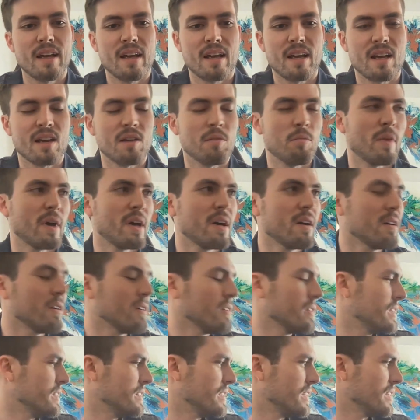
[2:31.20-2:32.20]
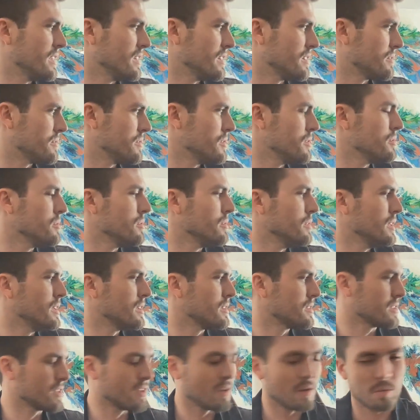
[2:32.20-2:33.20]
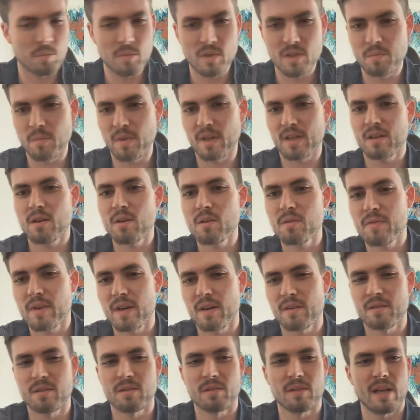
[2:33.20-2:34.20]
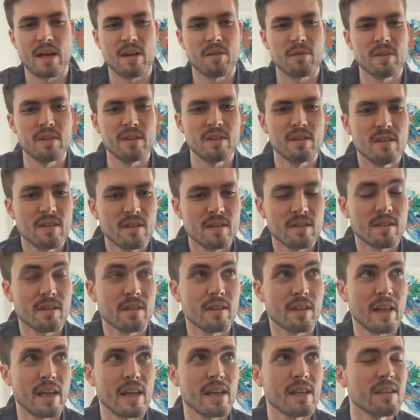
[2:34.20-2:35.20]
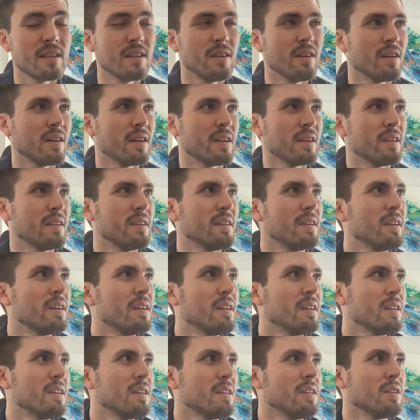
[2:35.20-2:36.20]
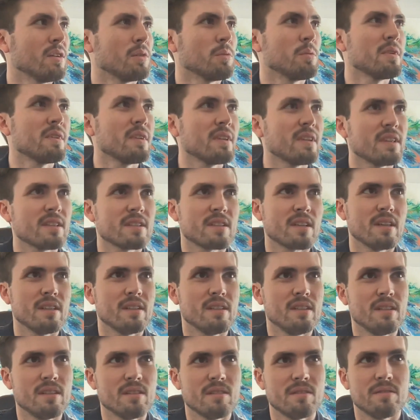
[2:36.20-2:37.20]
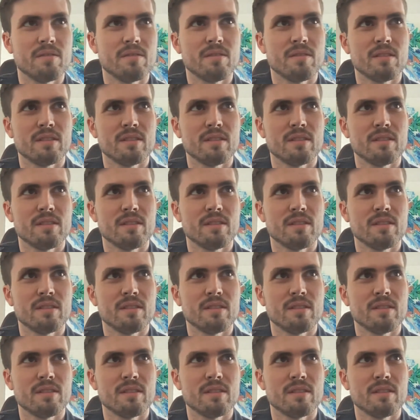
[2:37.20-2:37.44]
ML. And then a few years ago, me and my co-founder landed on really this idea of